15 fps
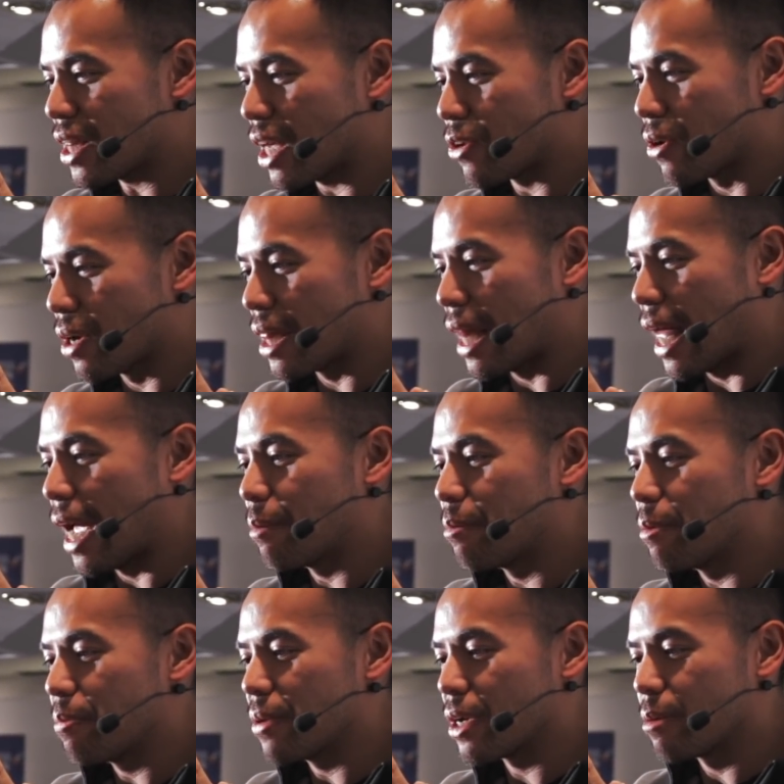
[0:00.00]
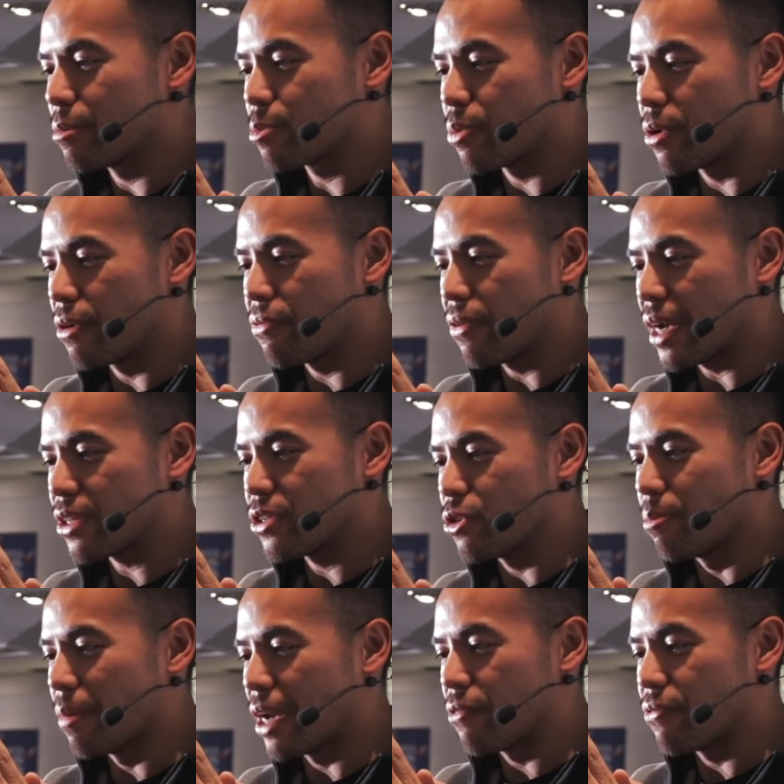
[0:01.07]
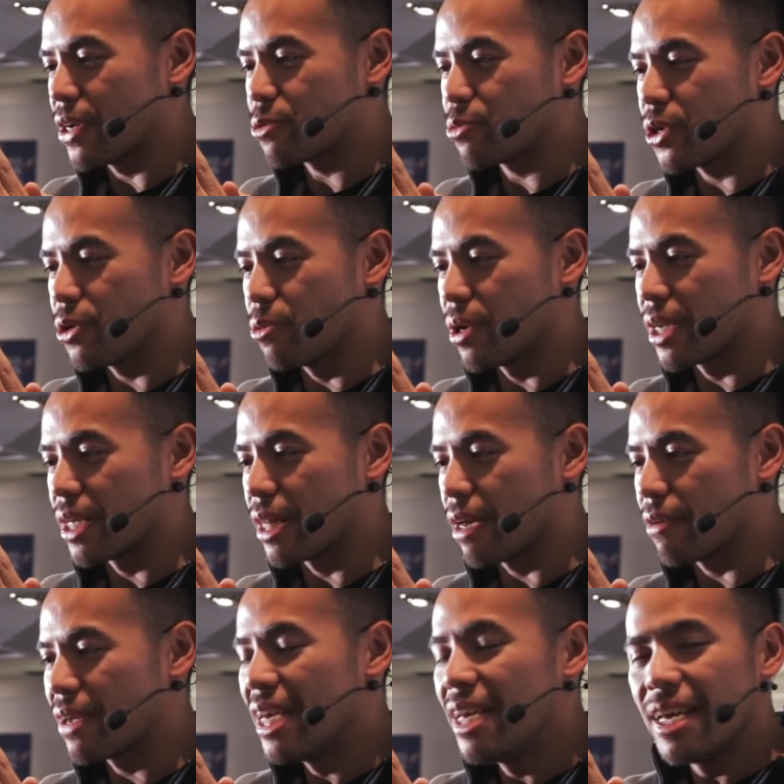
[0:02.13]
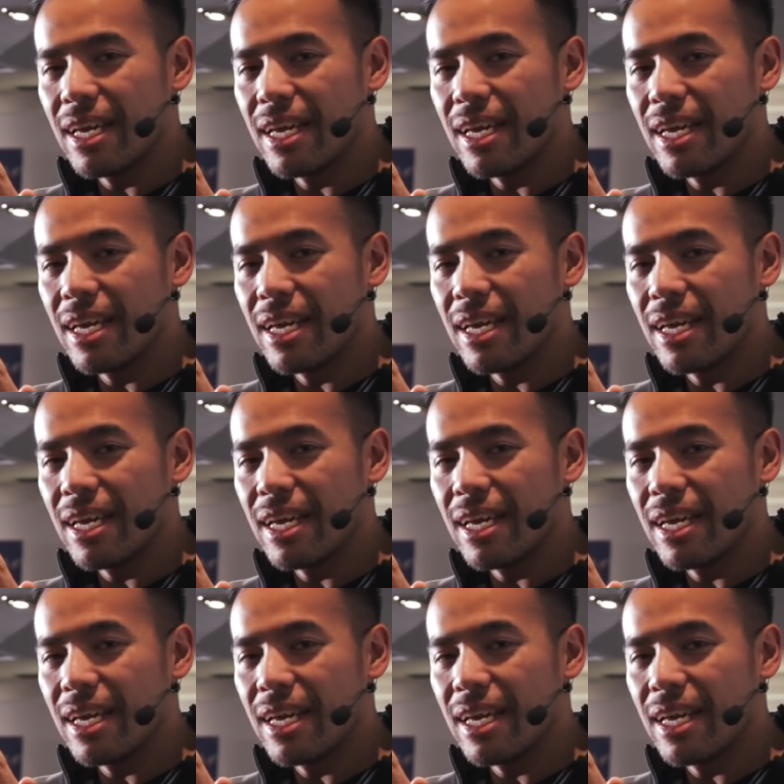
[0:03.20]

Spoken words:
that your alignment becomes perfect to manifest what you want in life.